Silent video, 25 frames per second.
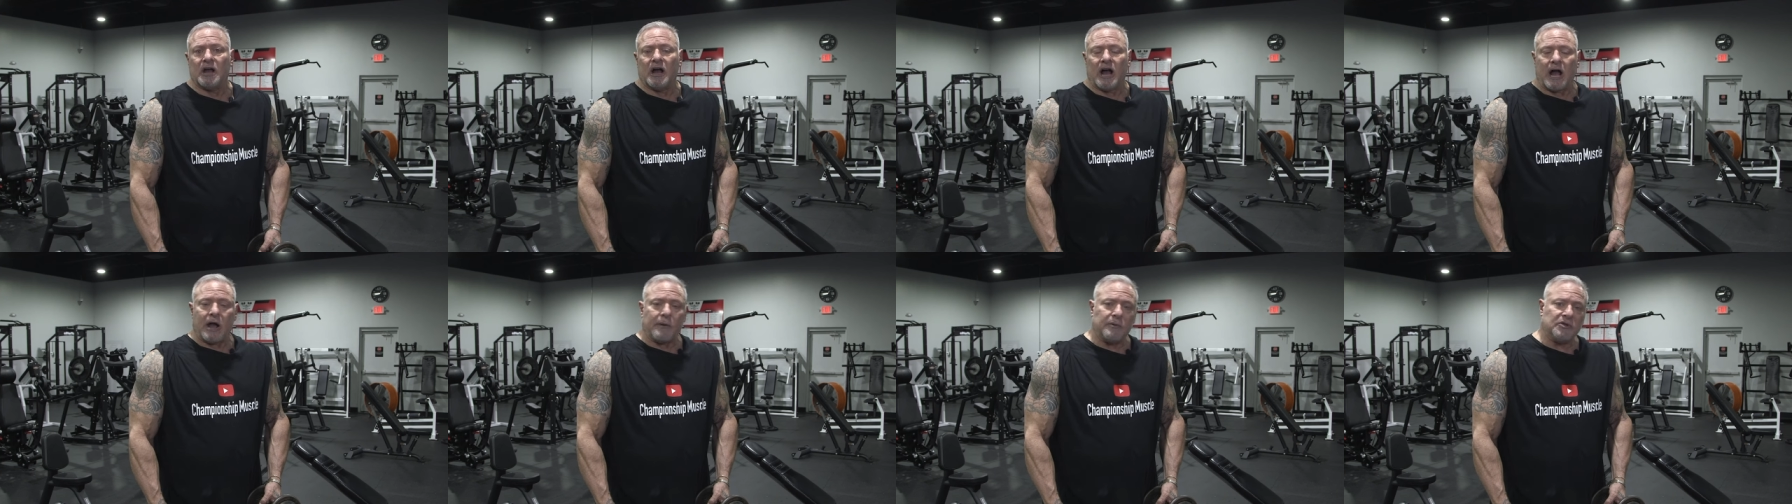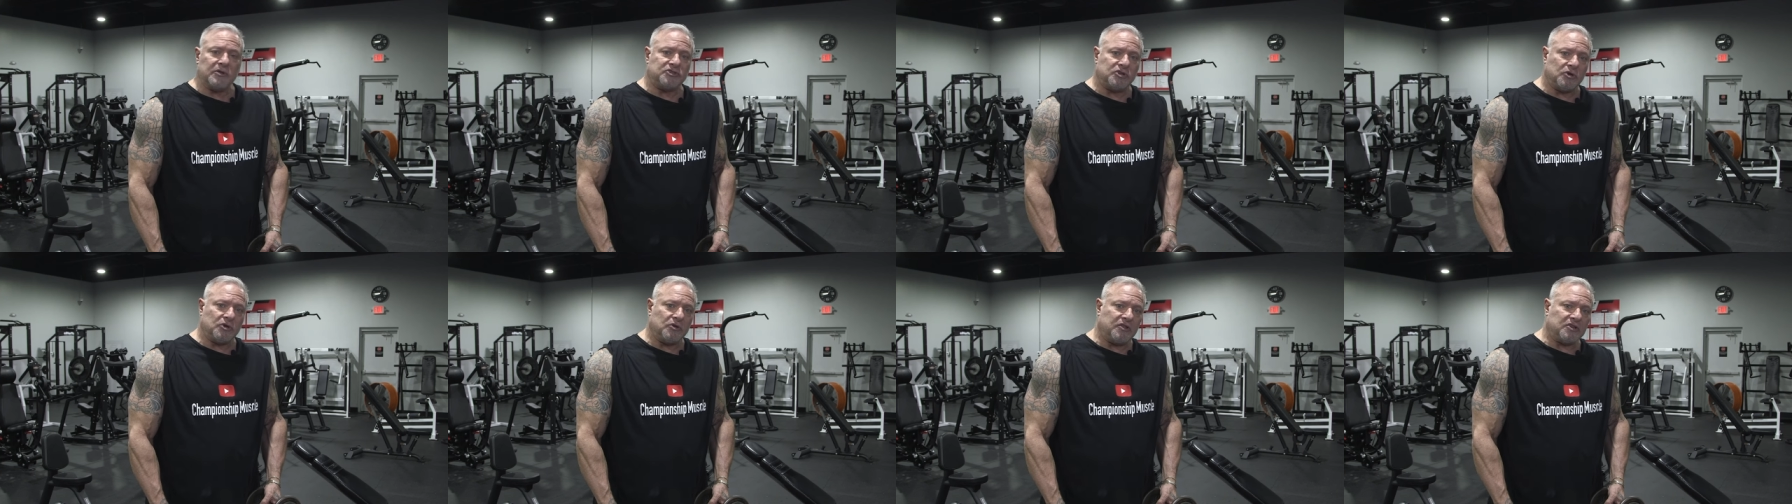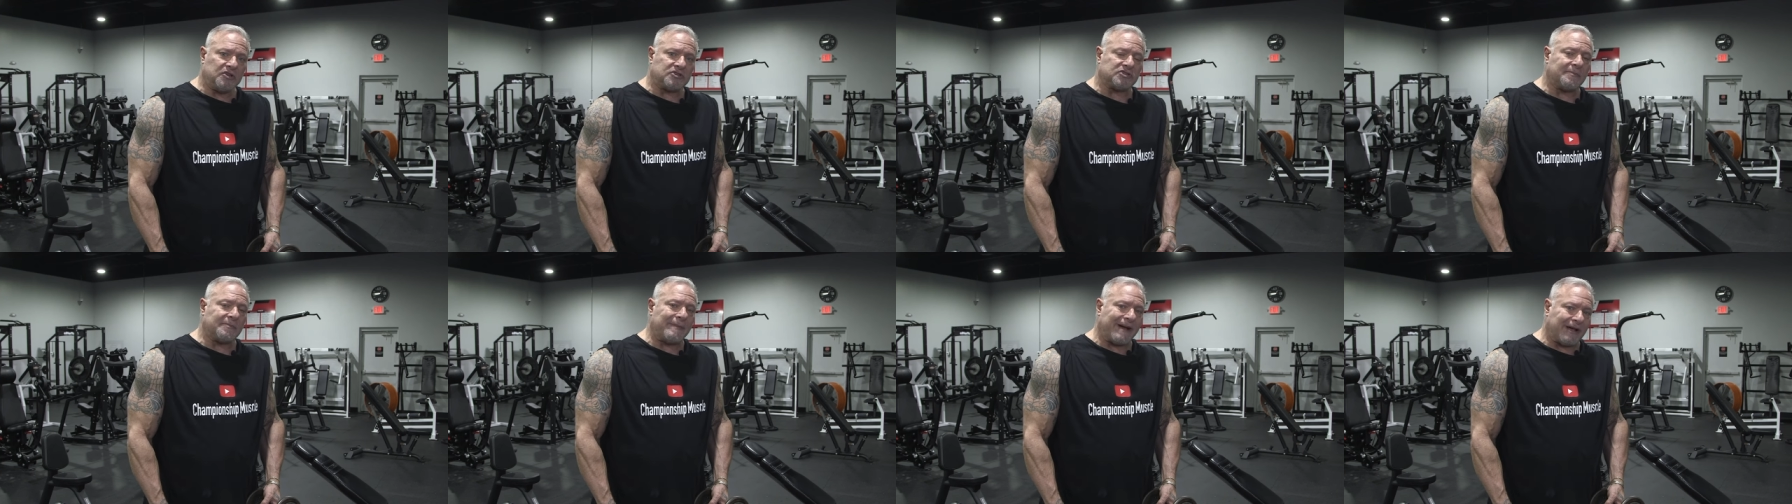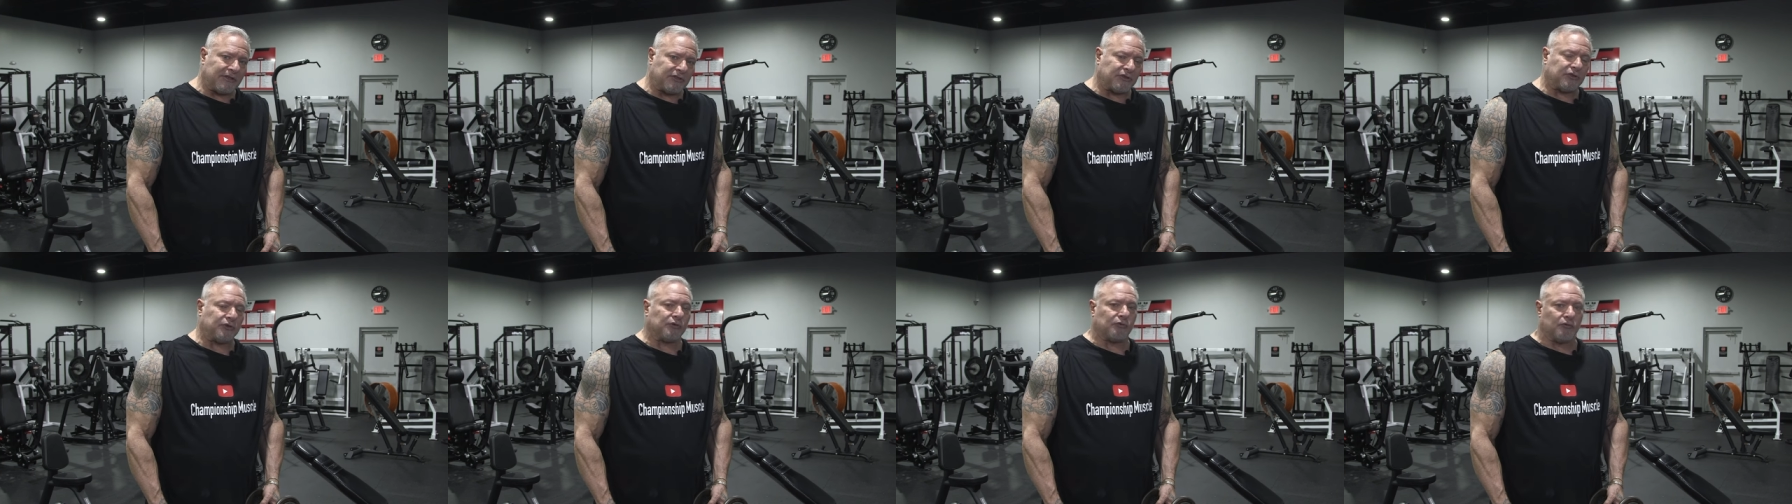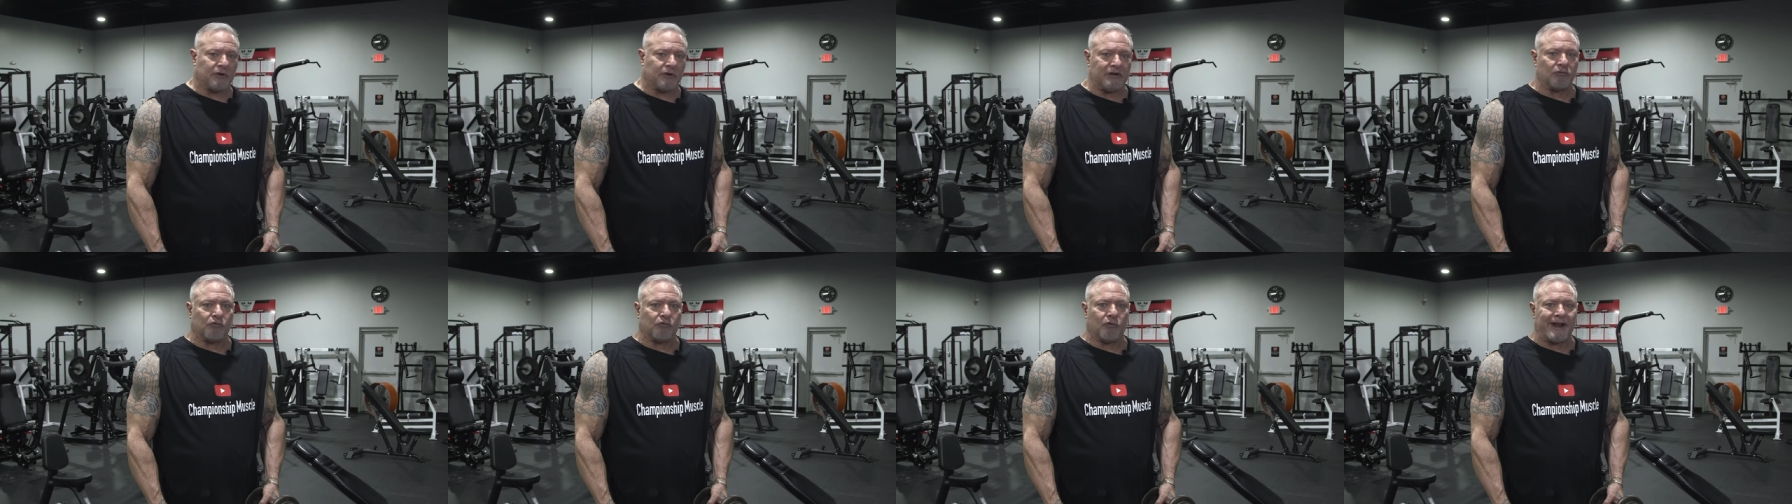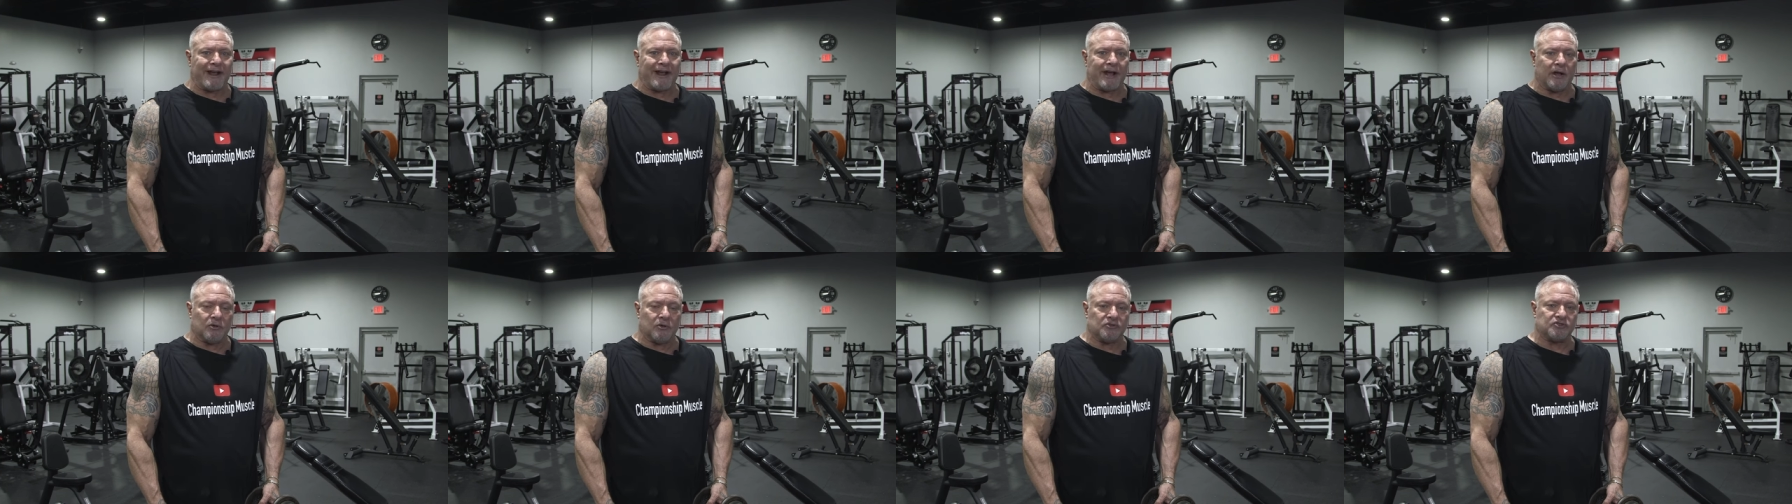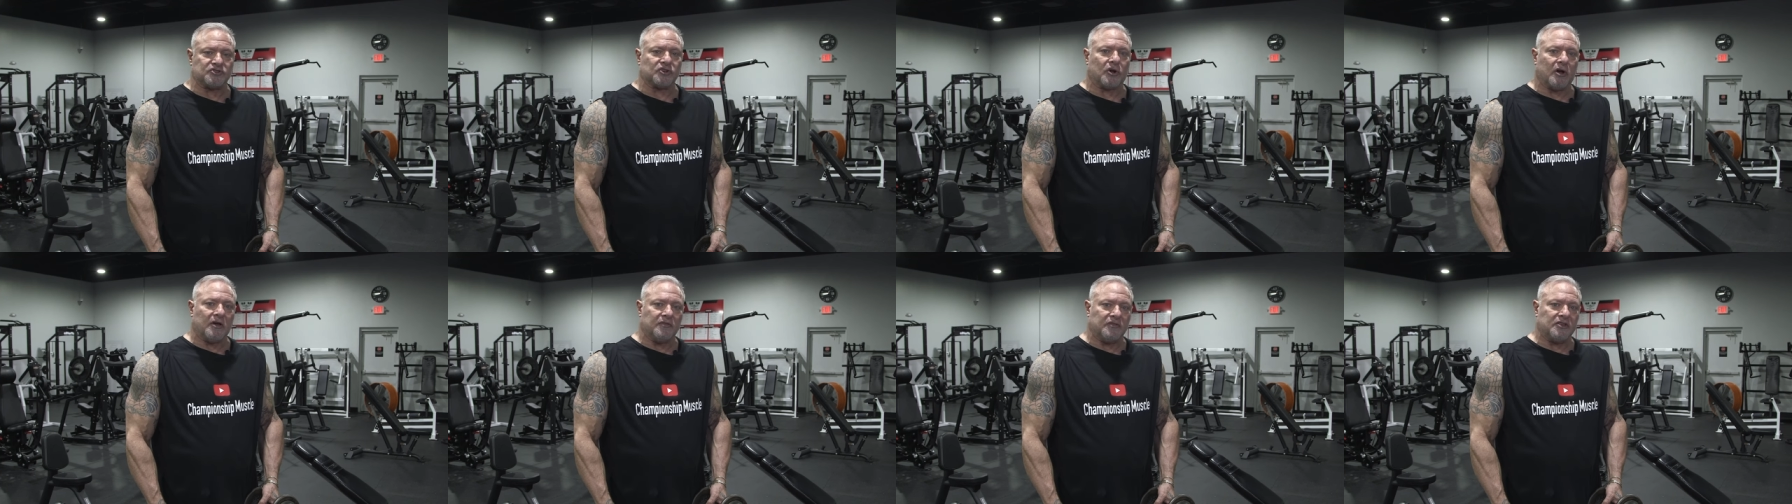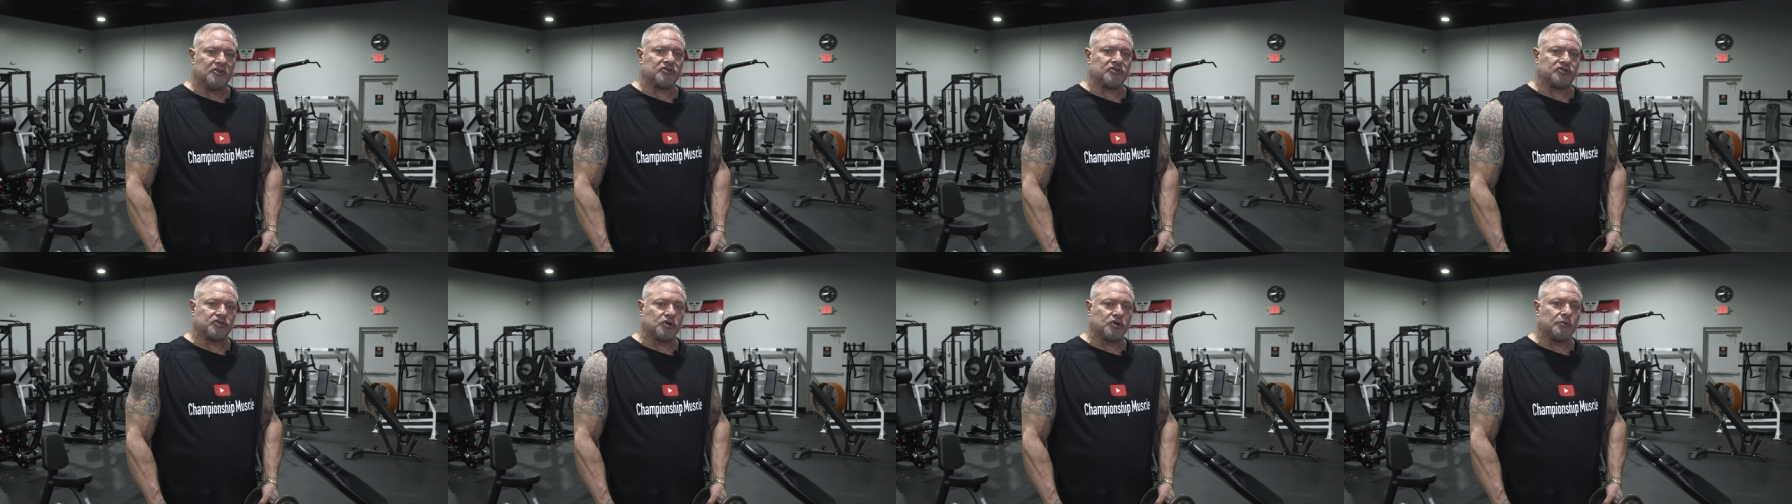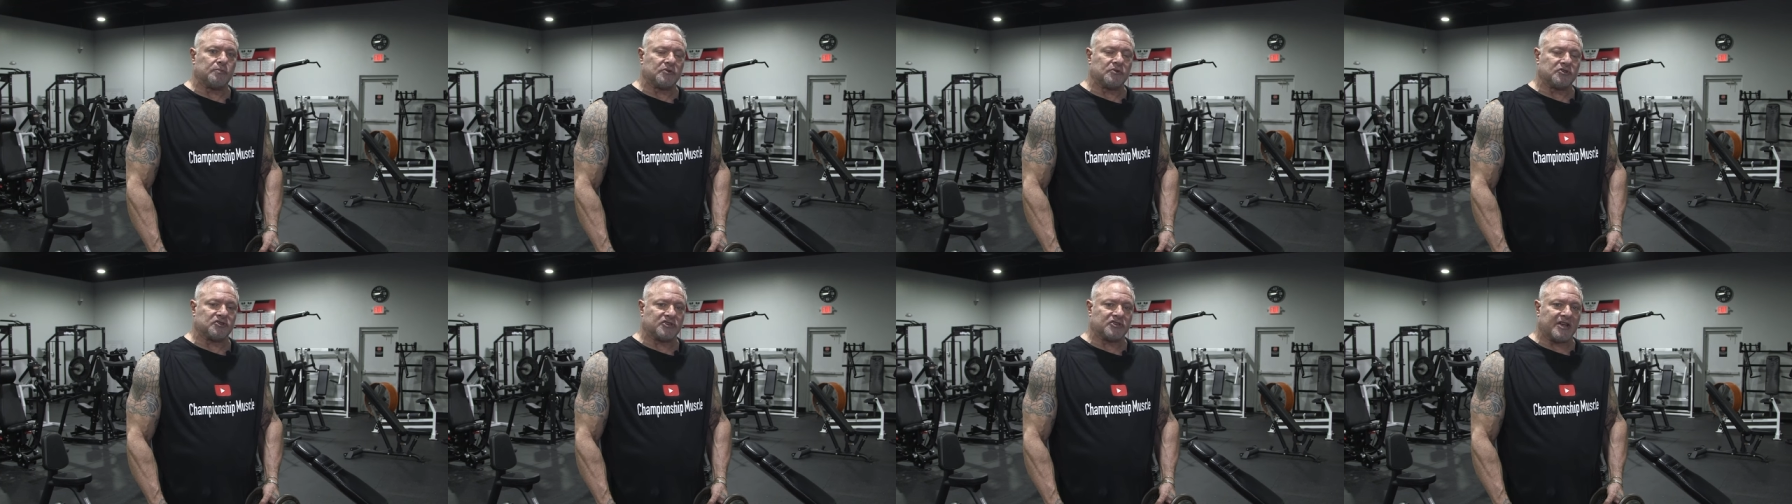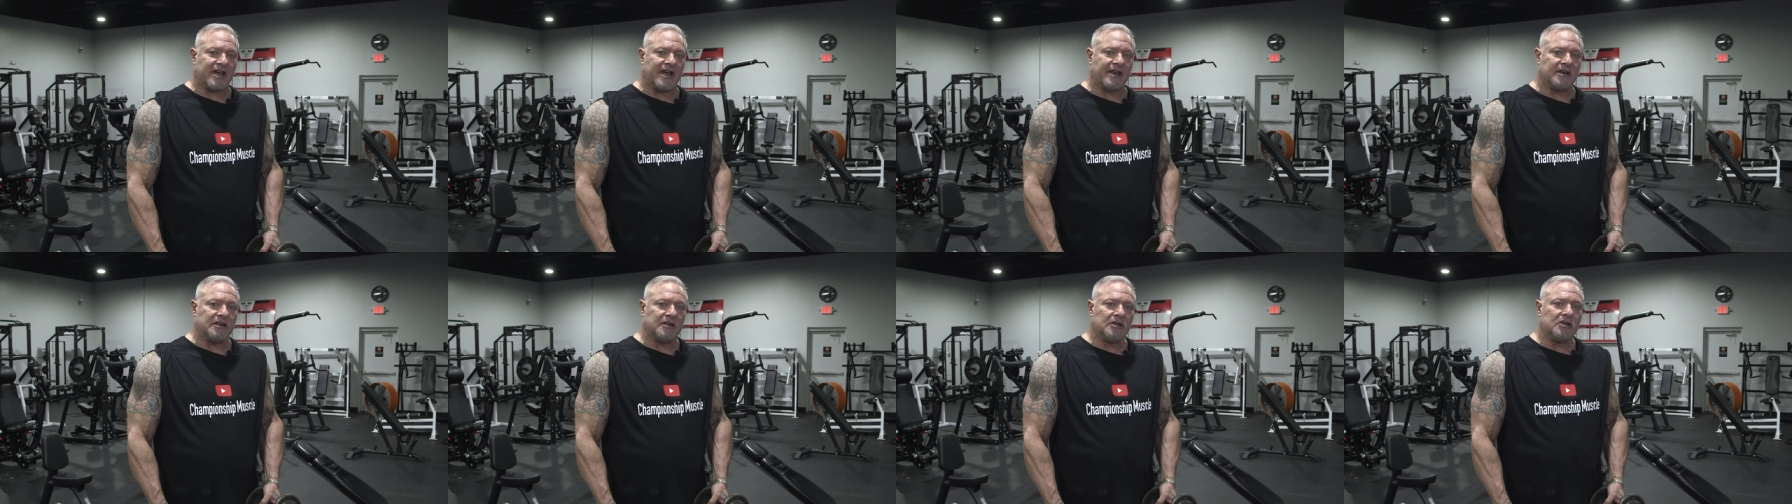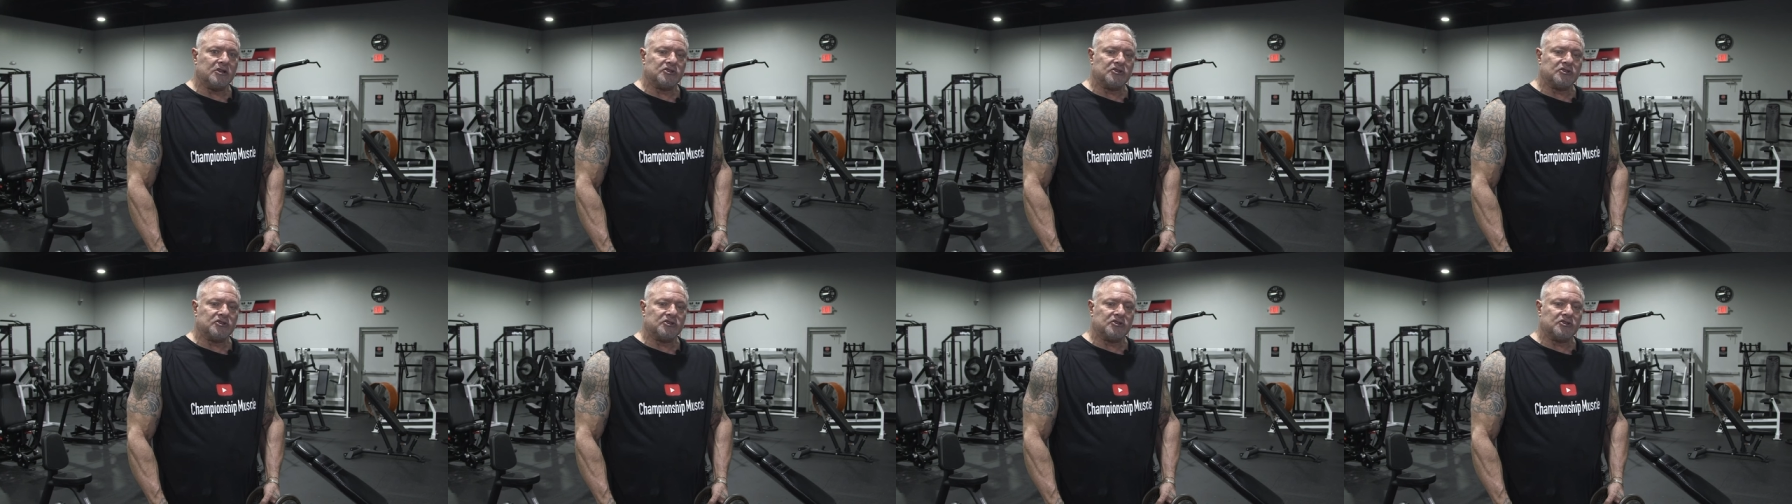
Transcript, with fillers: I would do this about three rounds on this superset.